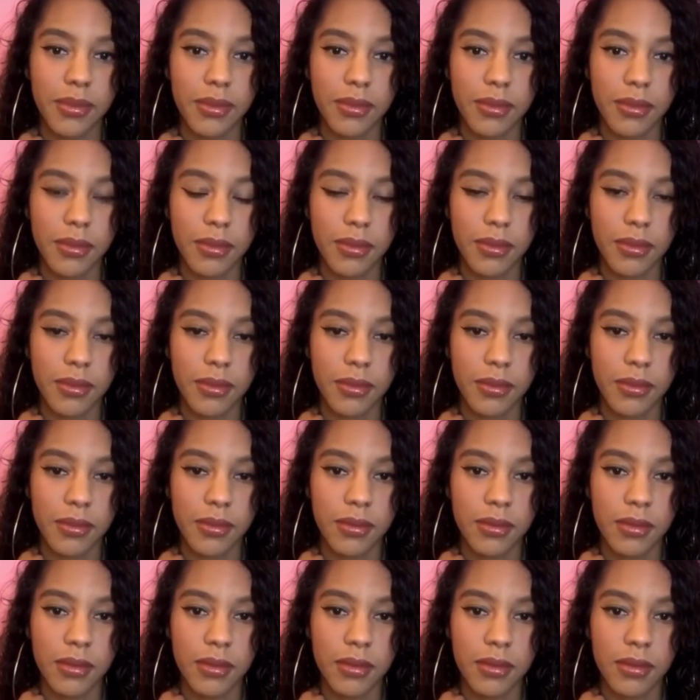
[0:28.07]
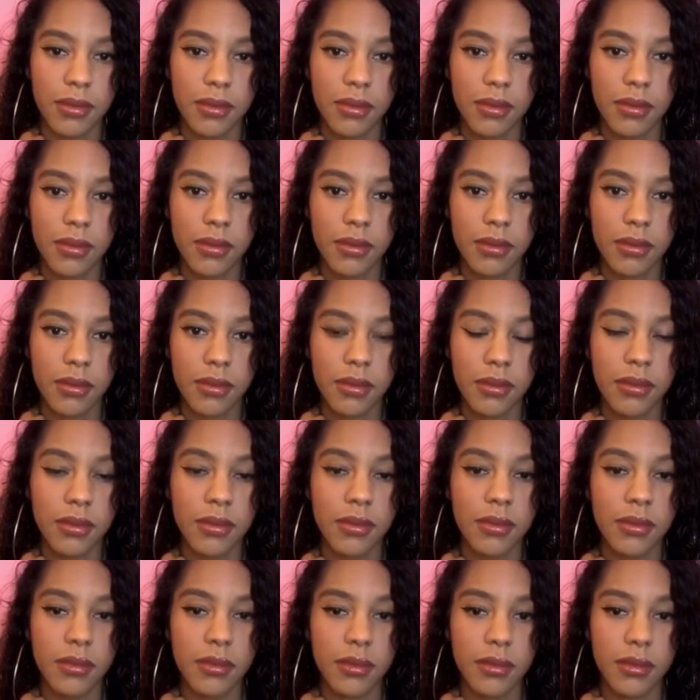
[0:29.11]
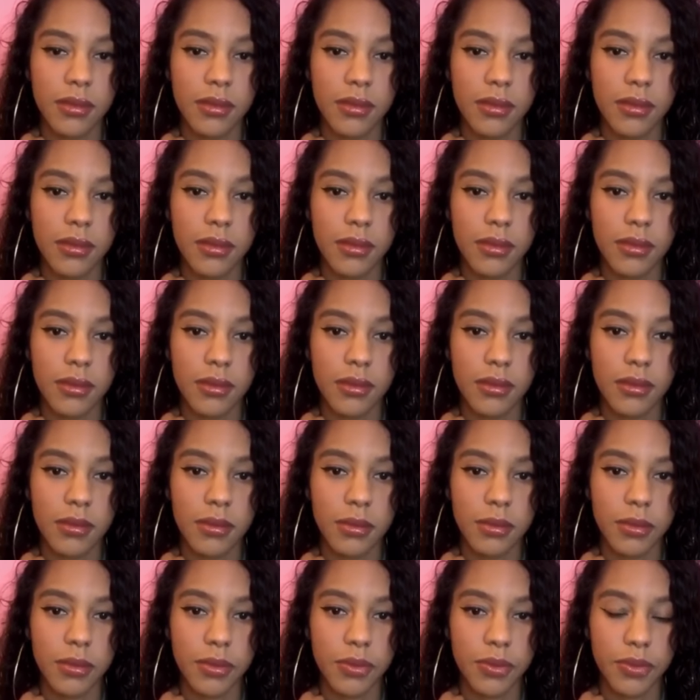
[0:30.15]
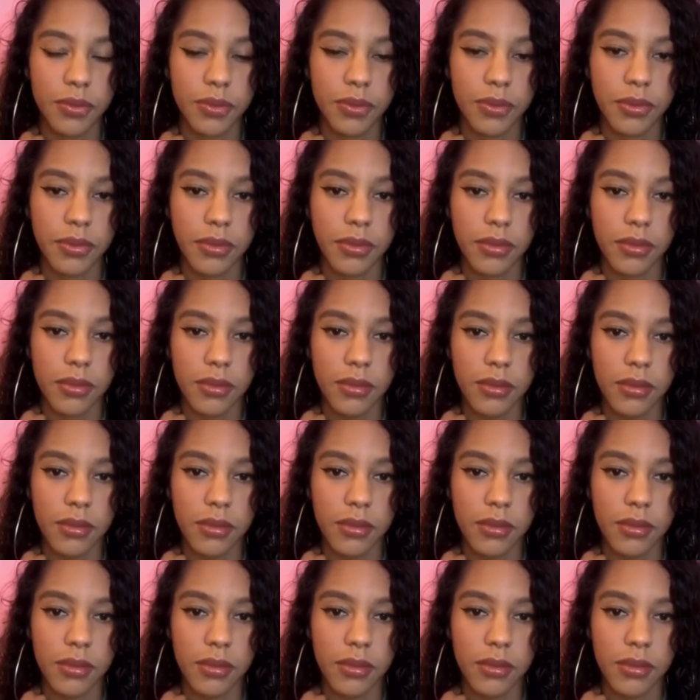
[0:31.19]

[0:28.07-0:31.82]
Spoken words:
No words are spoken by the person on screen.